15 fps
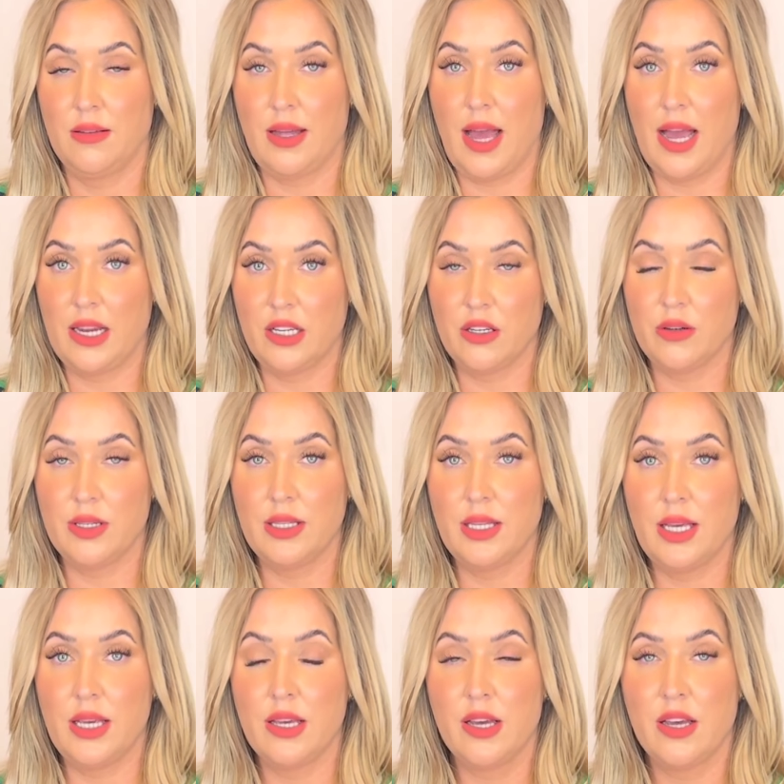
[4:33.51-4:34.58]

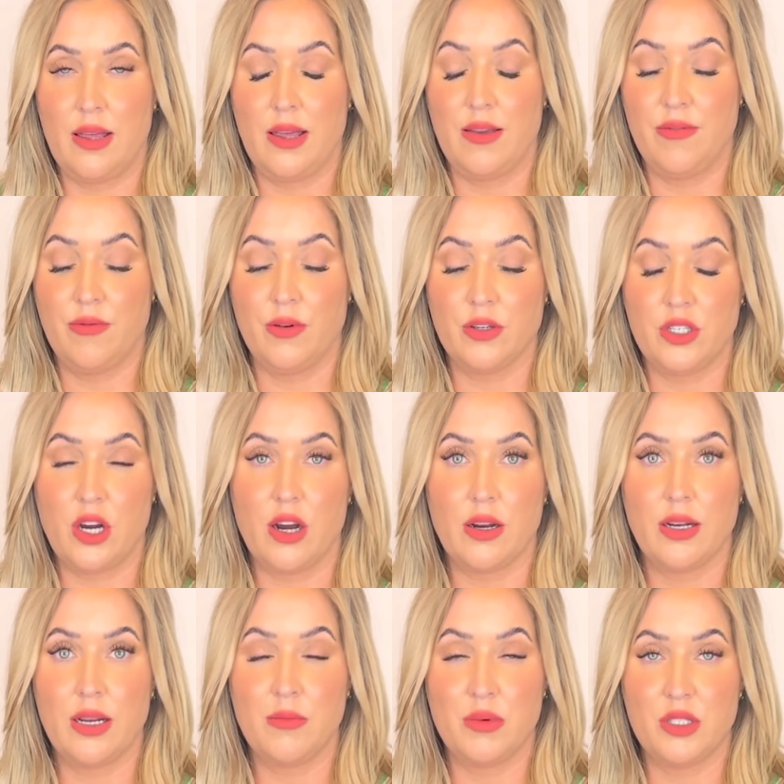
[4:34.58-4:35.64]
accurately if we're
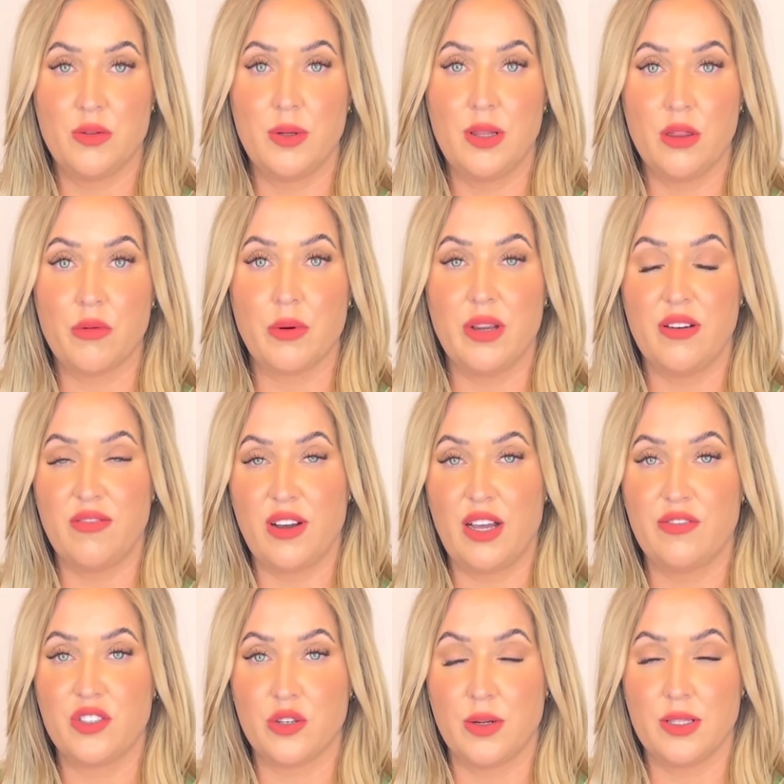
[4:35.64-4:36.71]
targeting between three and
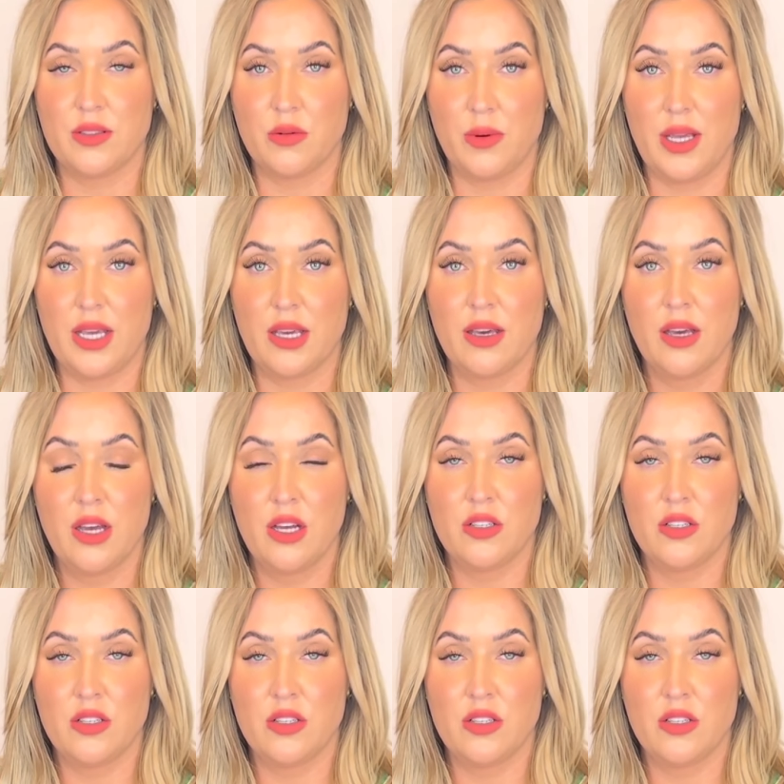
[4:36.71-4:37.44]
five showings a week.